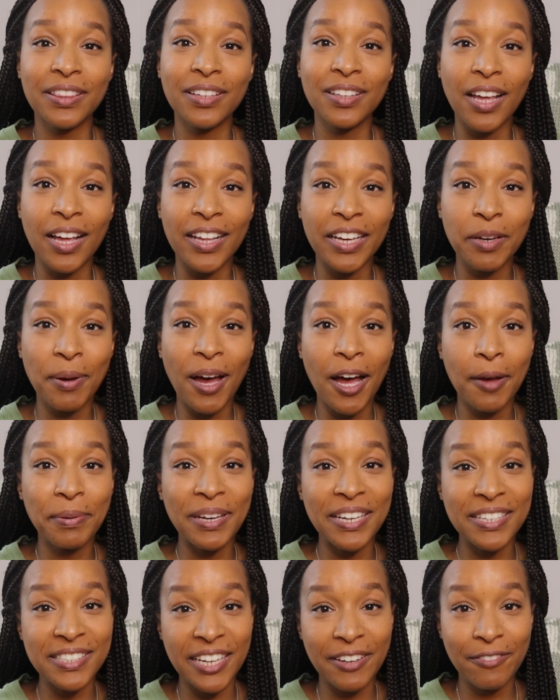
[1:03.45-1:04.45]
that the
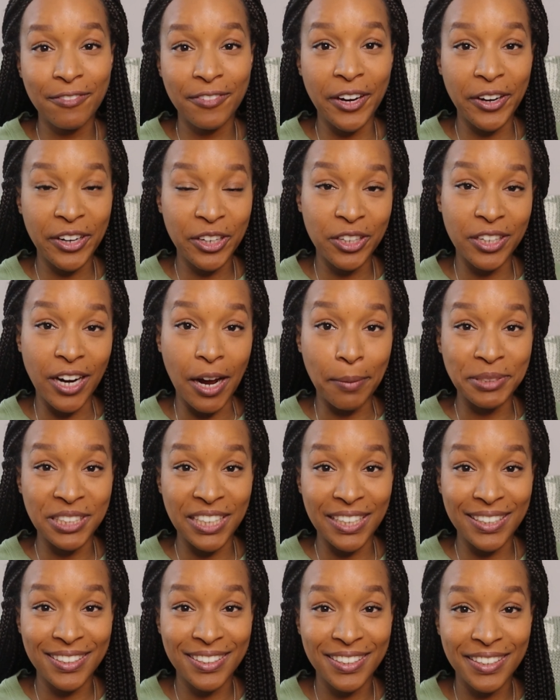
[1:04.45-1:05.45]
Lollipop is a very good
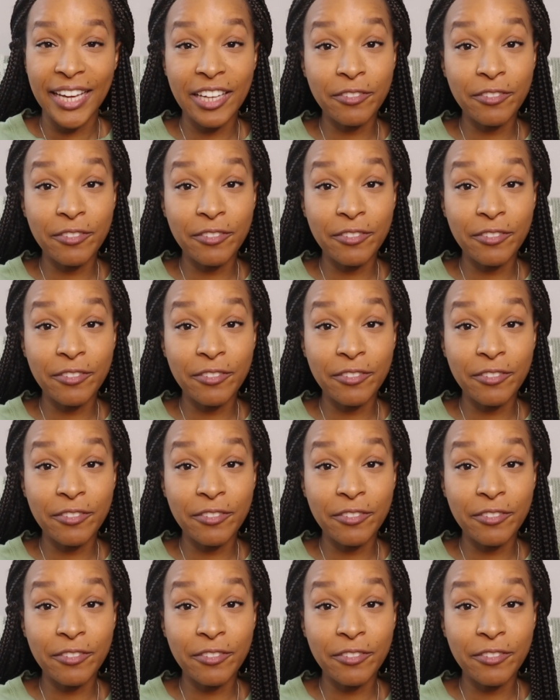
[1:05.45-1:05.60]
option.